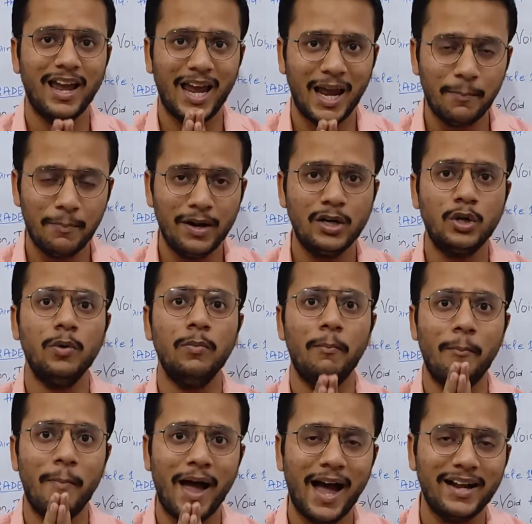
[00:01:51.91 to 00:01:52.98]
able to
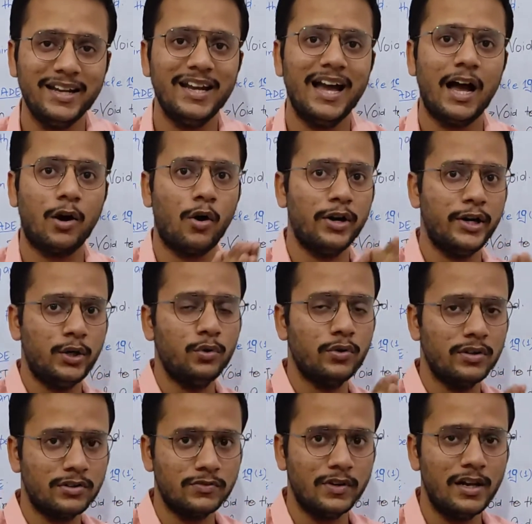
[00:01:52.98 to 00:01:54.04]
marry according to
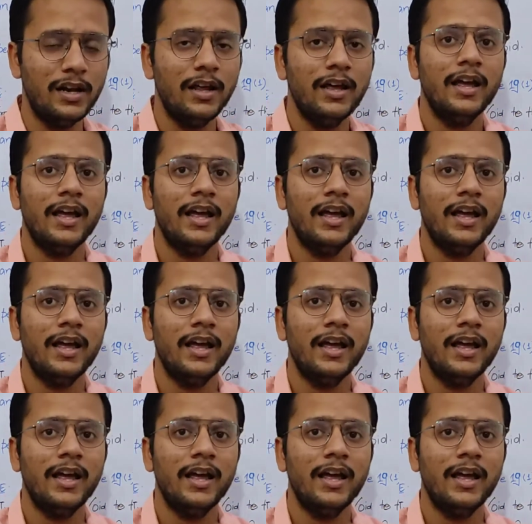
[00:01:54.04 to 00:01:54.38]
his will.